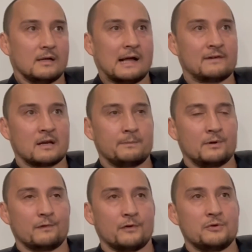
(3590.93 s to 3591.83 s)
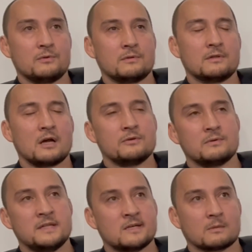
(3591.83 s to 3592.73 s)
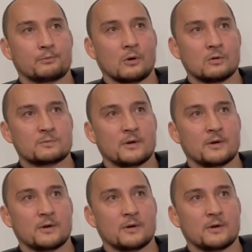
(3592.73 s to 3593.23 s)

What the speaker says: I've got a bit of a not unique approach,